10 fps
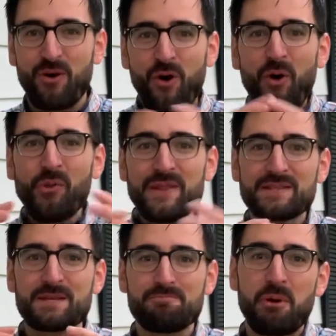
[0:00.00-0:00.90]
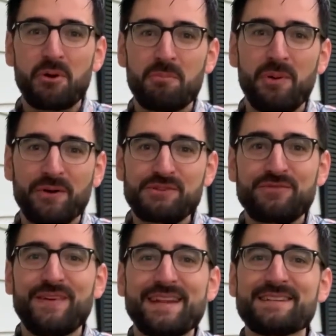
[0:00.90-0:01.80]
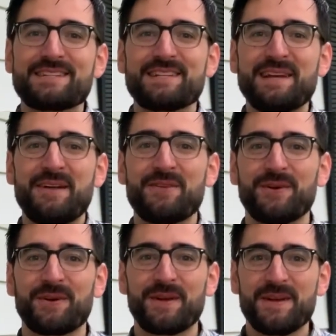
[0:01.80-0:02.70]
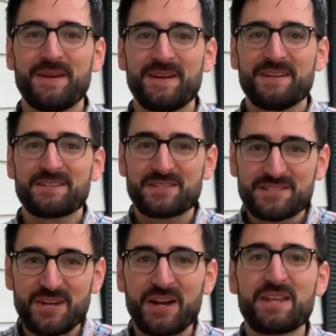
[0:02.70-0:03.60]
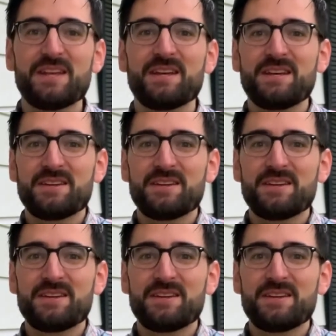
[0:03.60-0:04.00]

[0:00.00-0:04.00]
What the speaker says: All these component parts fitting together to study,